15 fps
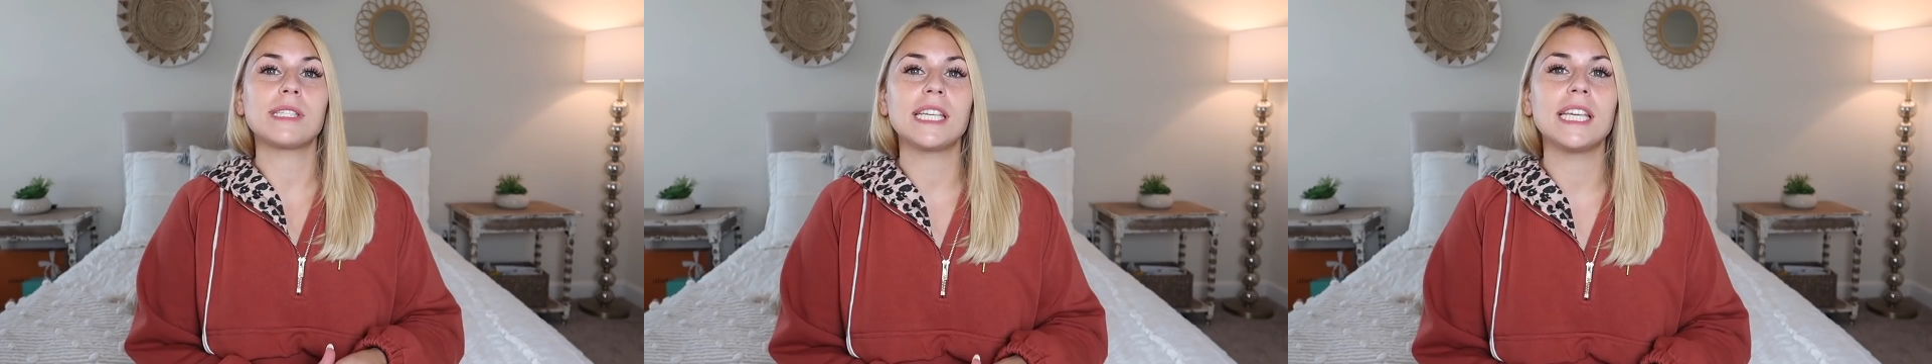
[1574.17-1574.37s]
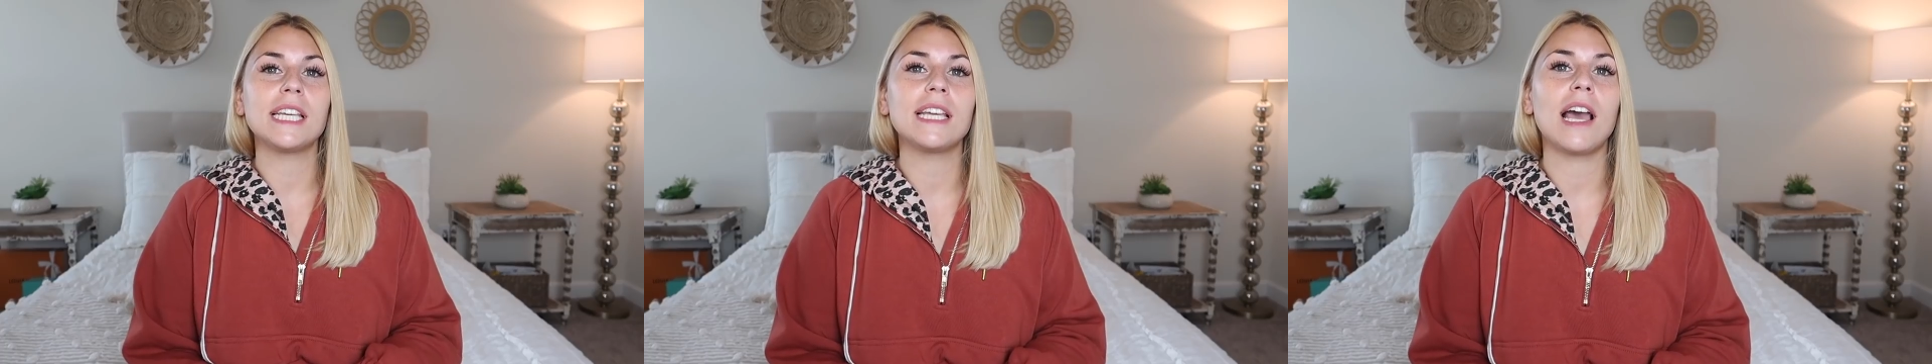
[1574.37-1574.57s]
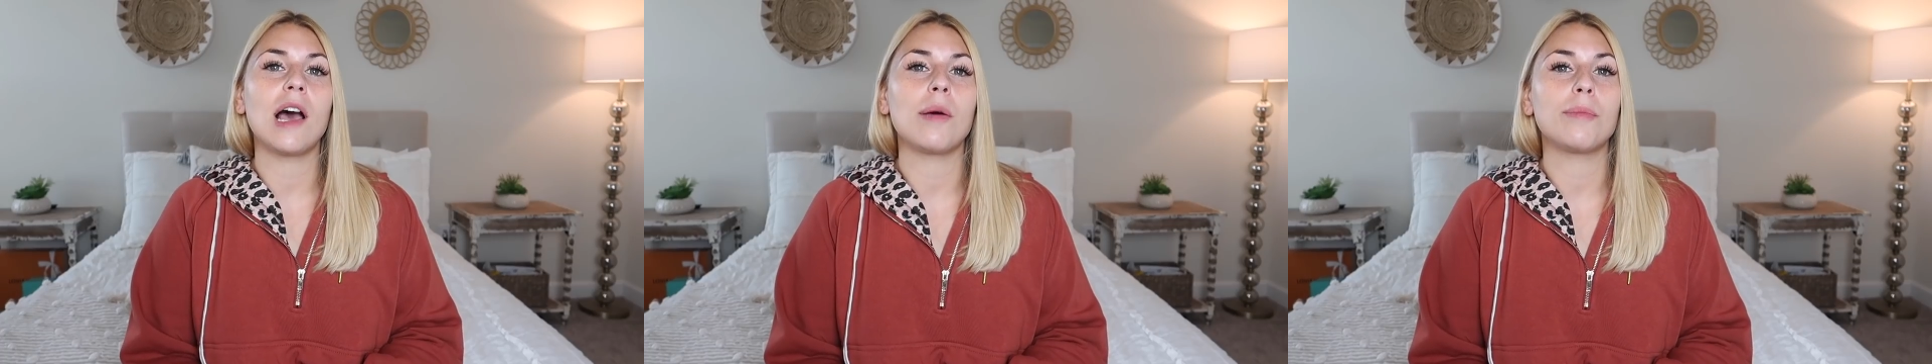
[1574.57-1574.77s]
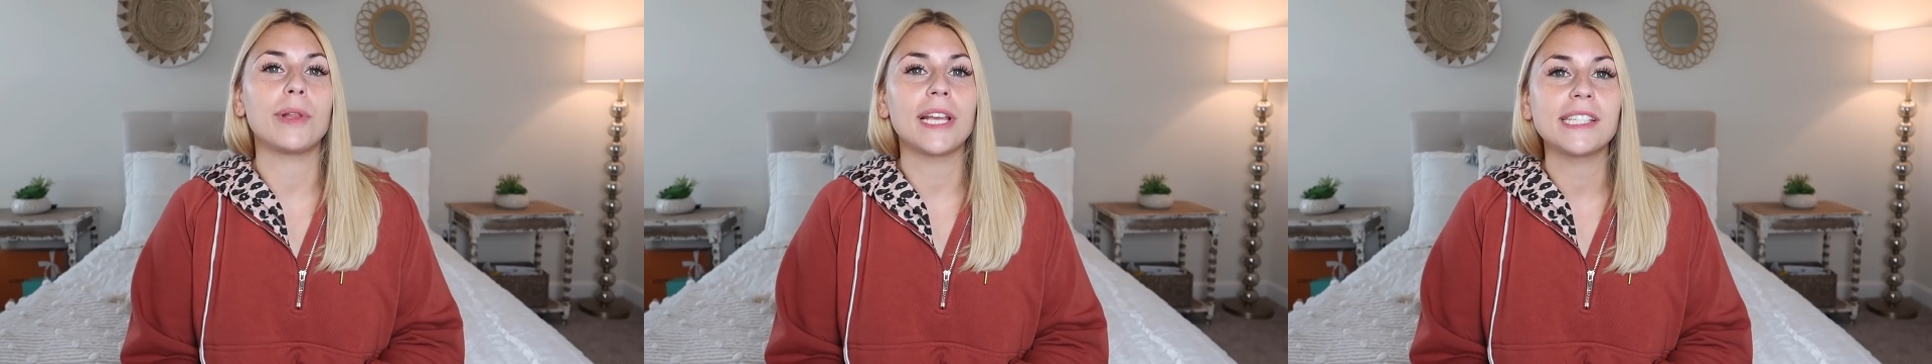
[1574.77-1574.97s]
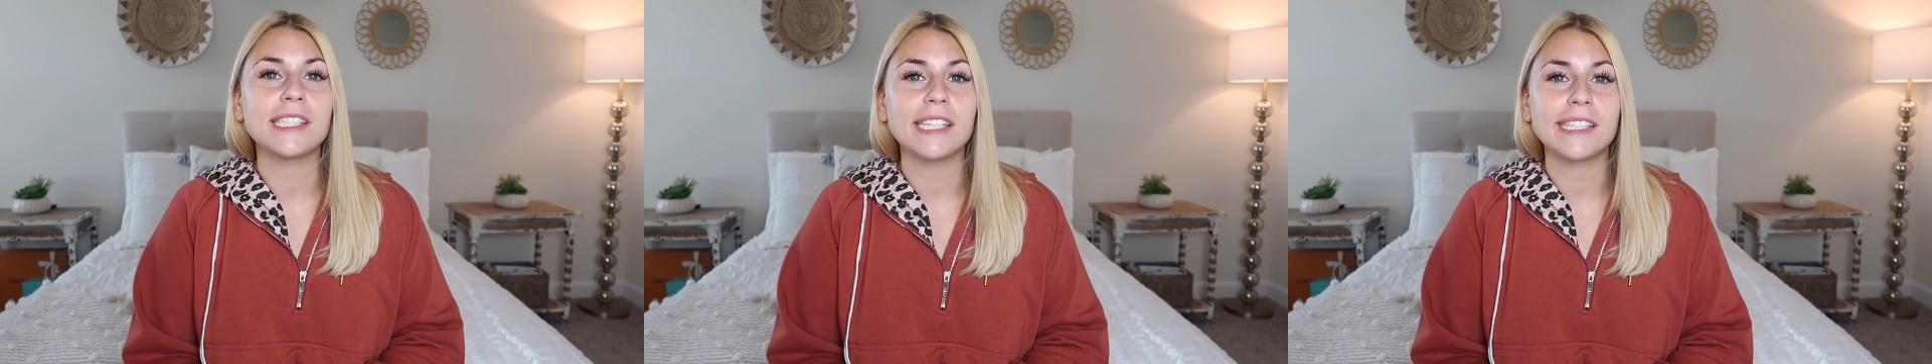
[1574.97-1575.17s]
he um,
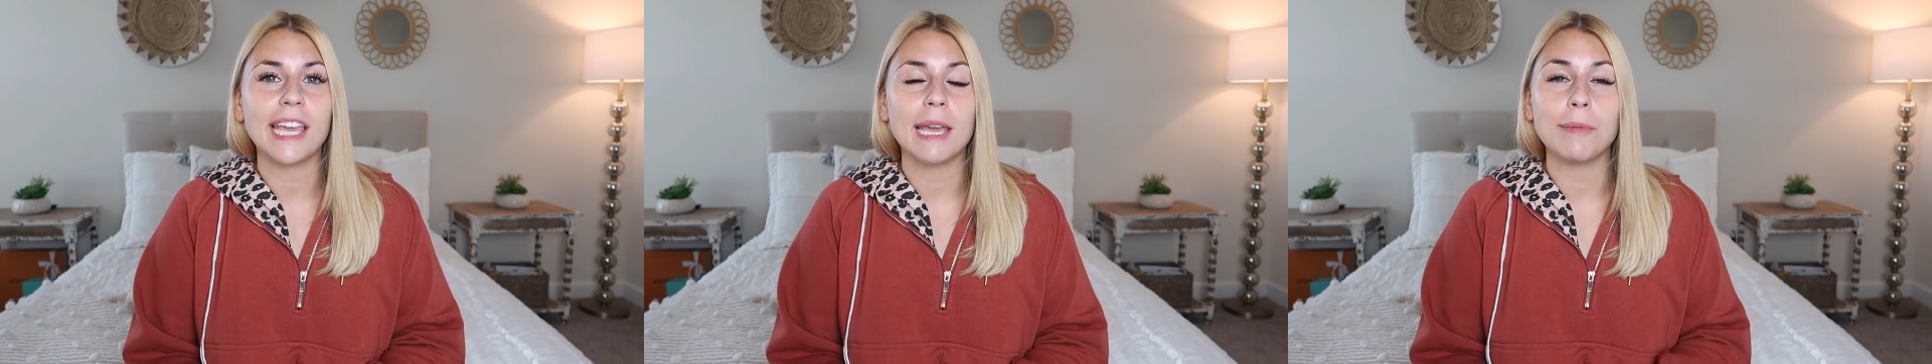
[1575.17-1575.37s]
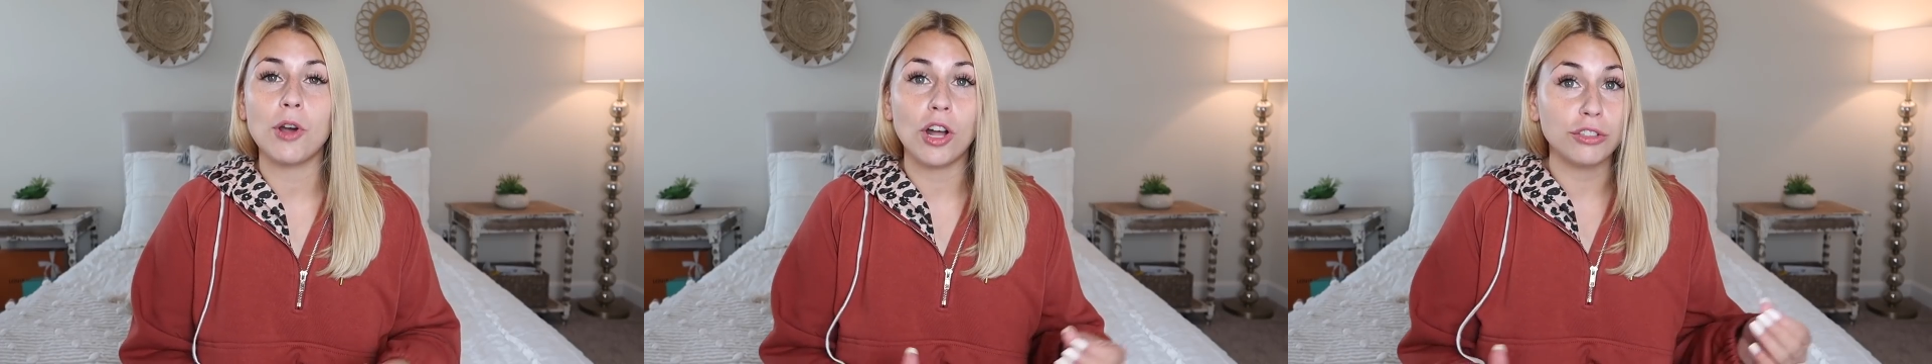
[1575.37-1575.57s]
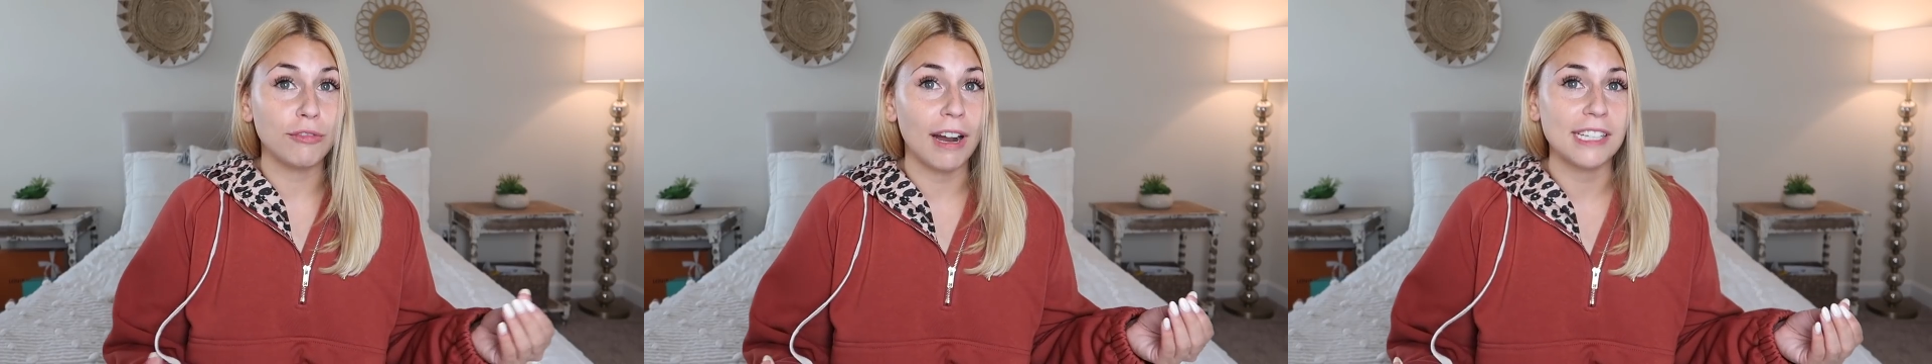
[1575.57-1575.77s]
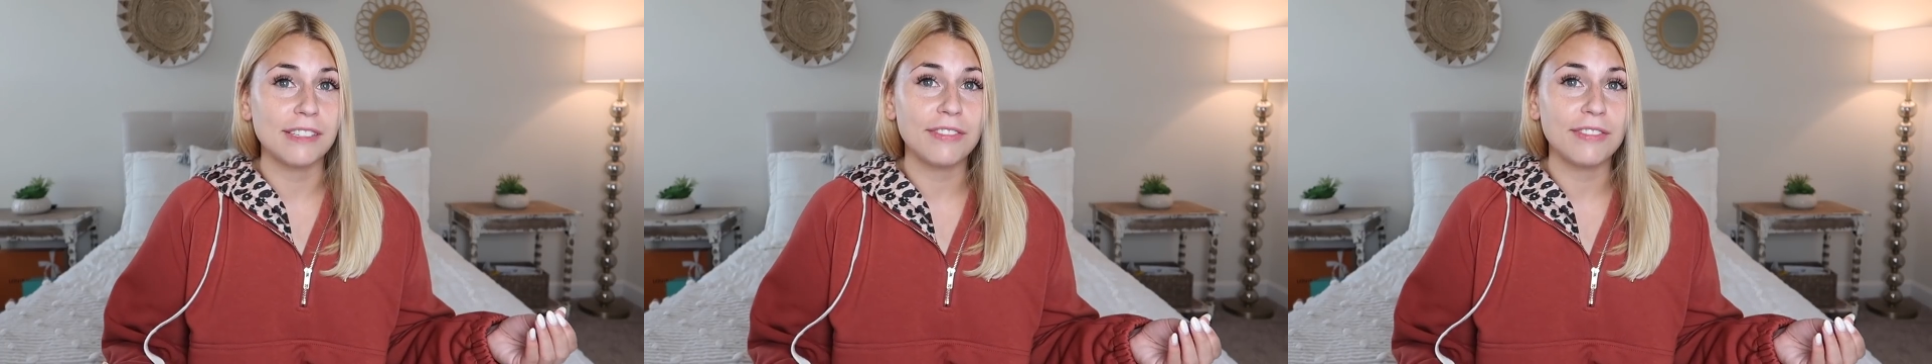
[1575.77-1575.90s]
plays this game called Rise